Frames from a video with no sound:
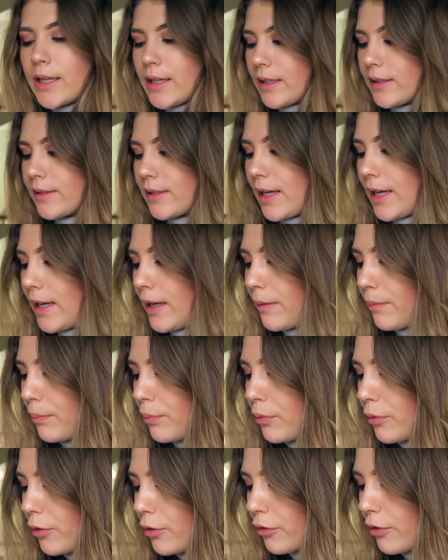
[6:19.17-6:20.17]
is a
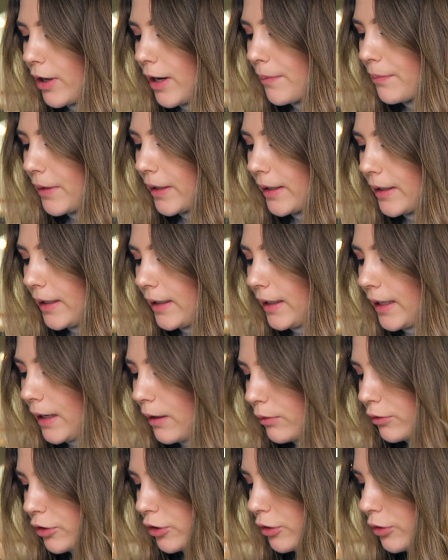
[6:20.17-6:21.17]
program that
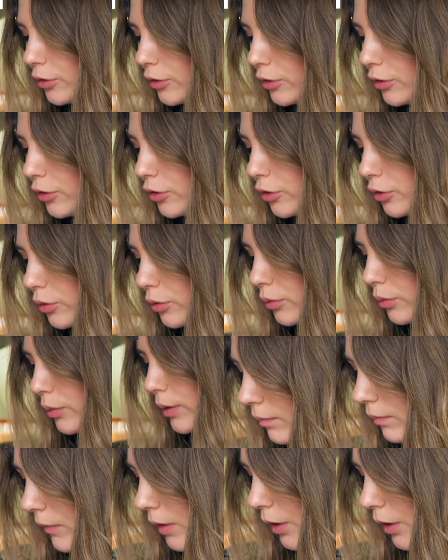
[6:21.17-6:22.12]
allows you to do